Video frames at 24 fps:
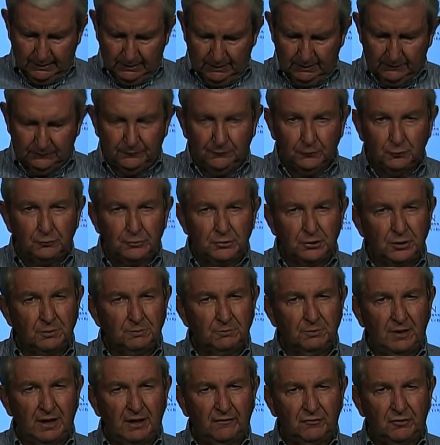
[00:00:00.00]
Full-year
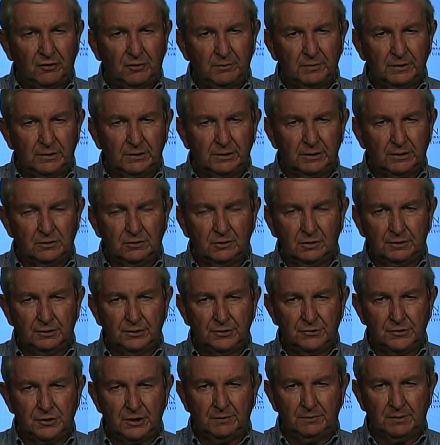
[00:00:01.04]
profitability,
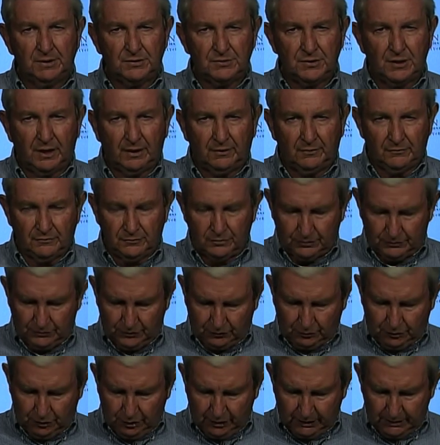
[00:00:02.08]
according to GM executives, looks
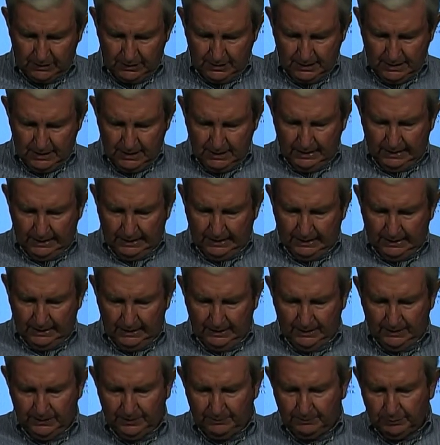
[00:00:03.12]
good.
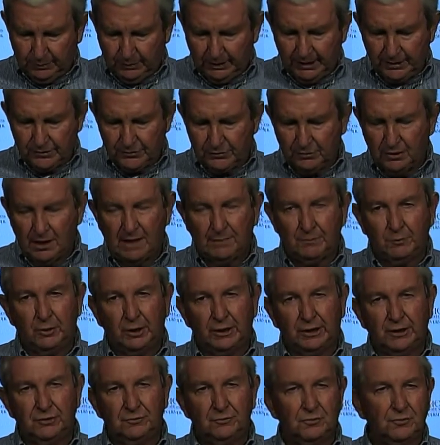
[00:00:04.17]
The plants are
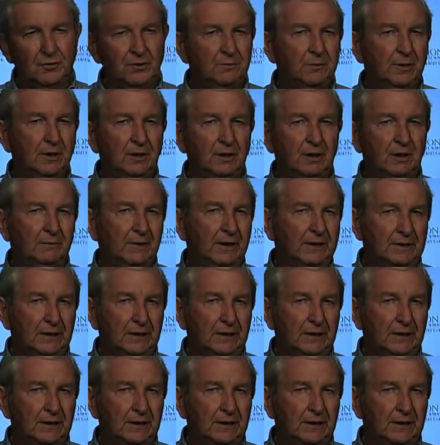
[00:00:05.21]
operating in North America about